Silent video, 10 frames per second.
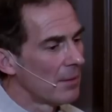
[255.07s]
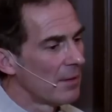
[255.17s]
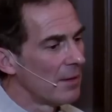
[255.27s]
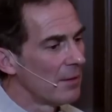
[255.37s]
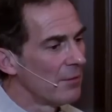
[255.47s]

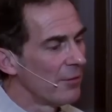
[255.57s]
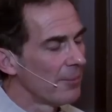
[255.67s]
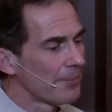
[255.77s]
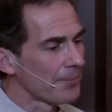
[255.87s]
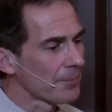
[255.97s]
Think of
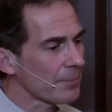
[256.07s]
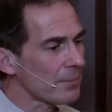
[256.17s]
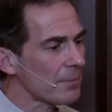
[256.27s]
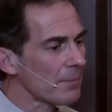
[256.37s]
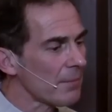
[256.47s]

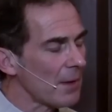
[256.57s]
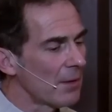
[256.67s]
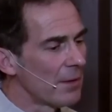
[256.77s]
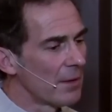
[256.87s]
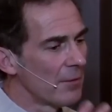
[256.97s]

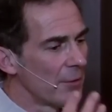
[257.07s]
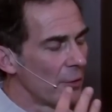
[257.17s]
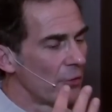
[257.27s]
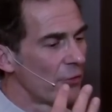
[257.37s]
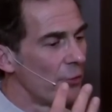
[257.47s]

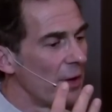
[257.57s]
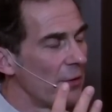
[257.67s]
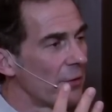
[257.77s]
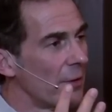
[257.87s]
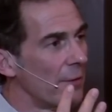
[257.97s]
your true
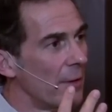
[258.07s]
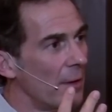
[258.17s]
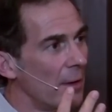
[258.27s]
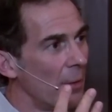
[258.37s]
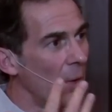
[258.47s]
nature of
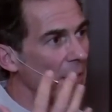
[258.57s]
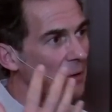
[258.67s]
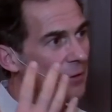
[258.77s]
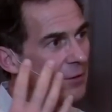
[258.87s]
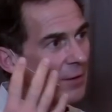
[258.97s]

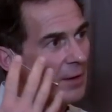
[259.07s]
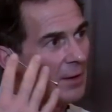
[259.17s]
awareness as